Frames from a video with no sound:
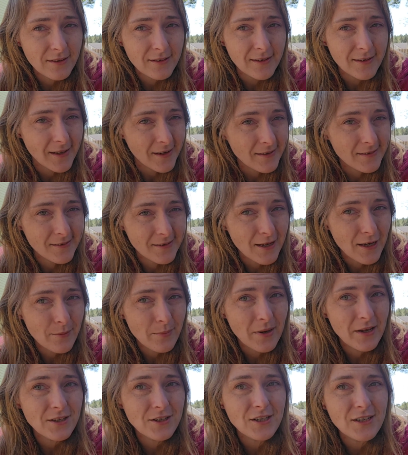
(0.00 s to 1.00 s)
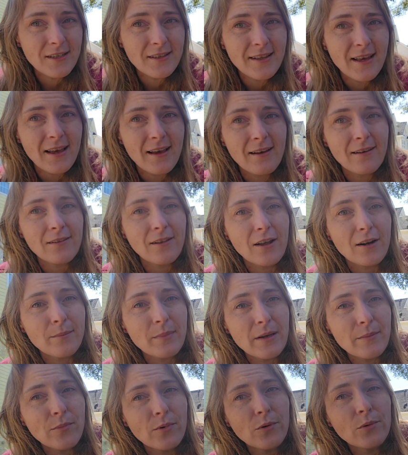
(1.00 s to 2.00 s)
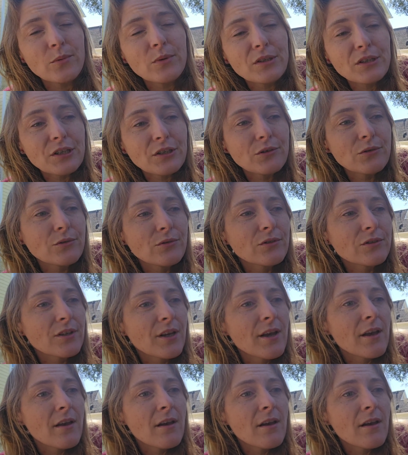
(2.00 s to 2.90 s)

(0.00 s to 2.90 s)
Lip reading: the landscape edging that a lot of people will use